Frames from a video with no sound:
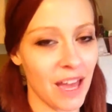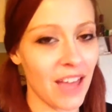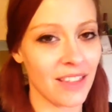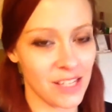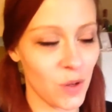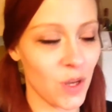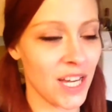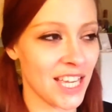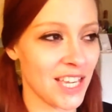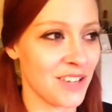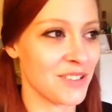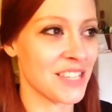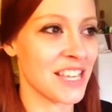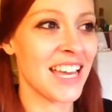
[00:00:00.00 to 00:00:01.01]
about, and that's what I
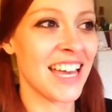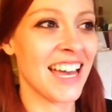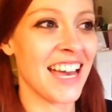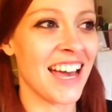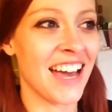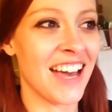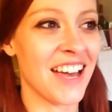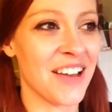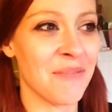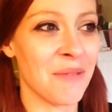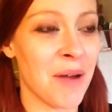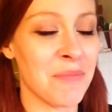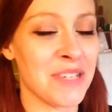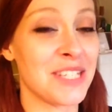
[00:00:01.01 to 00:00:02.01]
use.
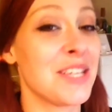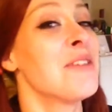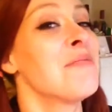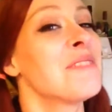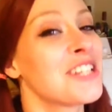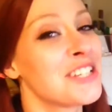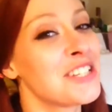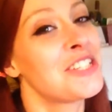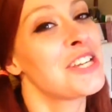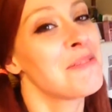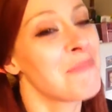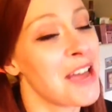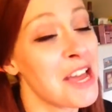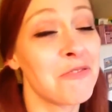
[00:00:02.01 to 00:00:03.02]
I'm assuming that
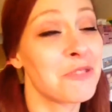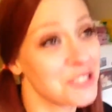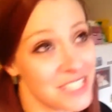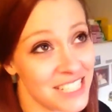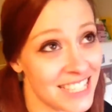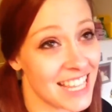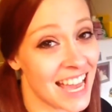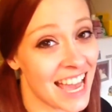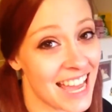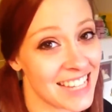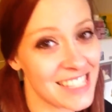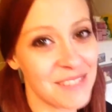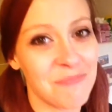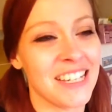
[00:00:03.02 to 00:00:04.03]
she may have wanted
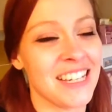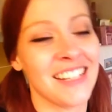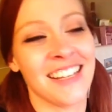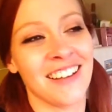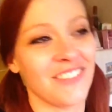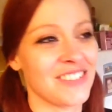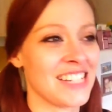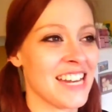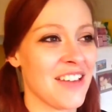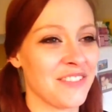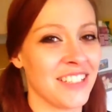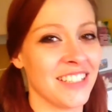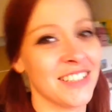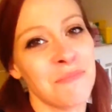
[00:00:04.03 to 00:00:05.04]
that, but obviously
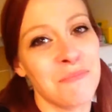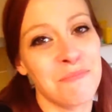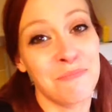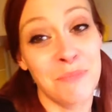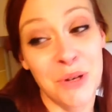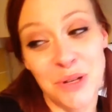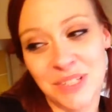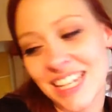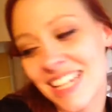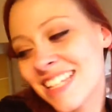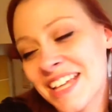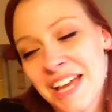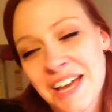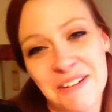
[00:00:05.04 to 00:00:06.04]
never bought
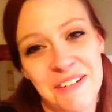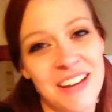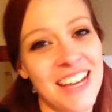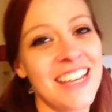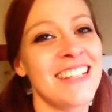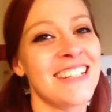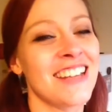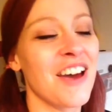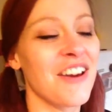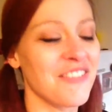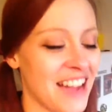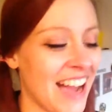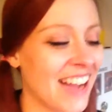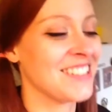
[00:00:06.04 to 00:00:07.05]
it, so her
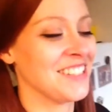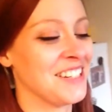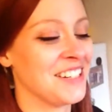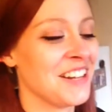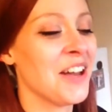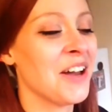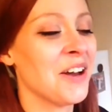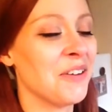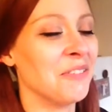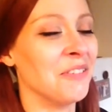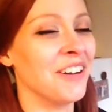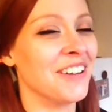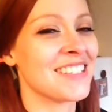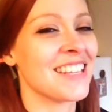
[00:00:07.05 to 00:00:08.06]
reaction
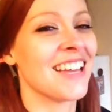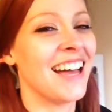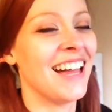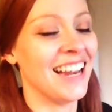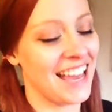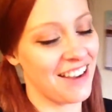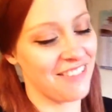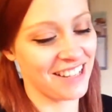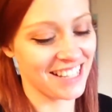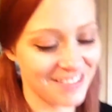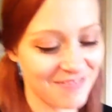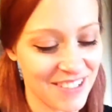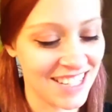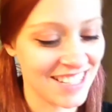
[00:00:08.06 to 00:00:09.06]
was
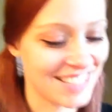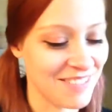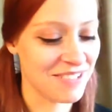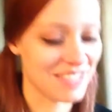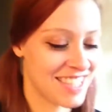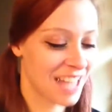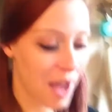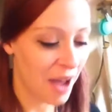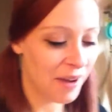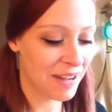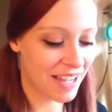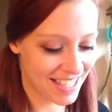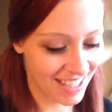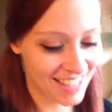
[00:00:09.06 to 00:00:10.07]
hilarious because she was so
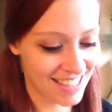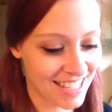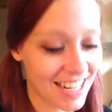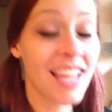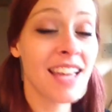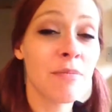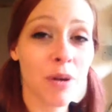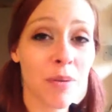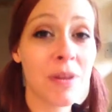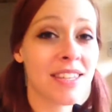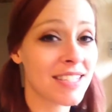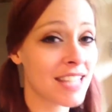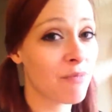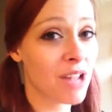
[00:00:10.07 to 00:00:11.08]
excited. Probably
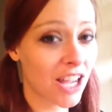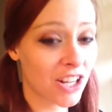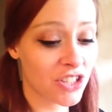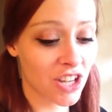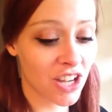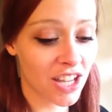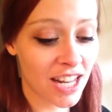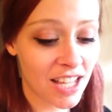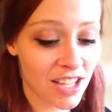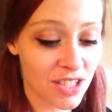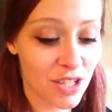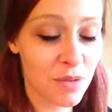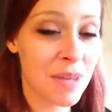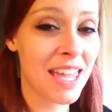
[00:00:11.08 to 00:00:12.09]
the same reaction
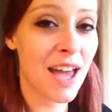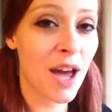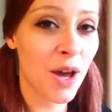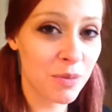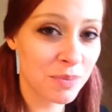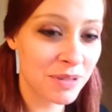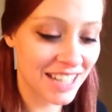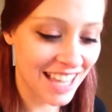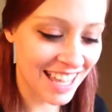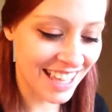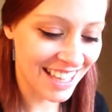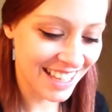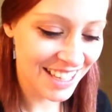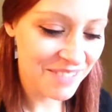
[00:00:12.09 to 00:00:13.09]
as to me
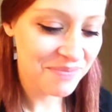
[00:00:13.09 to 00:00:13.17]
opening